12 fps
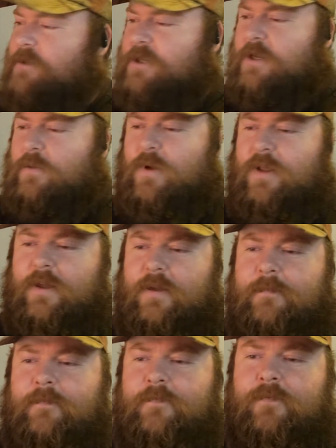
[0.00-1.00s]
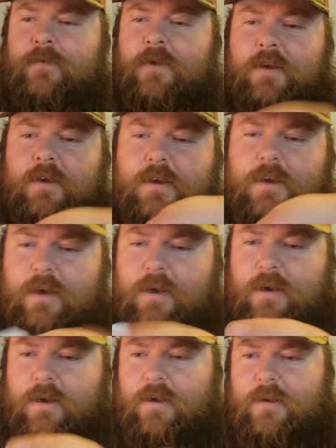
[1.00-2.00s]
in with it.
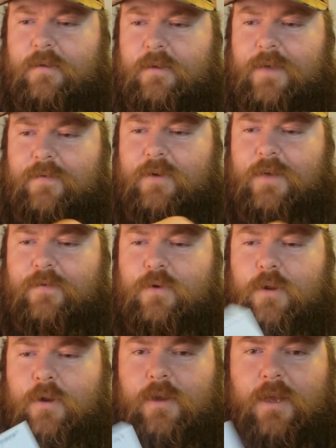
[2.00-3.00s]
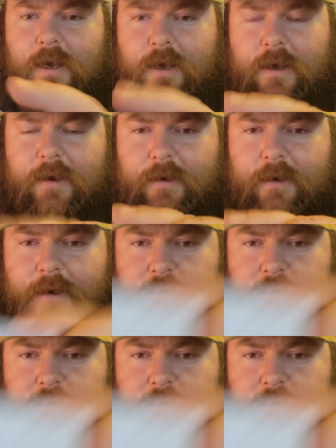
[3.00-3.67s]
They even give you a little guide on how to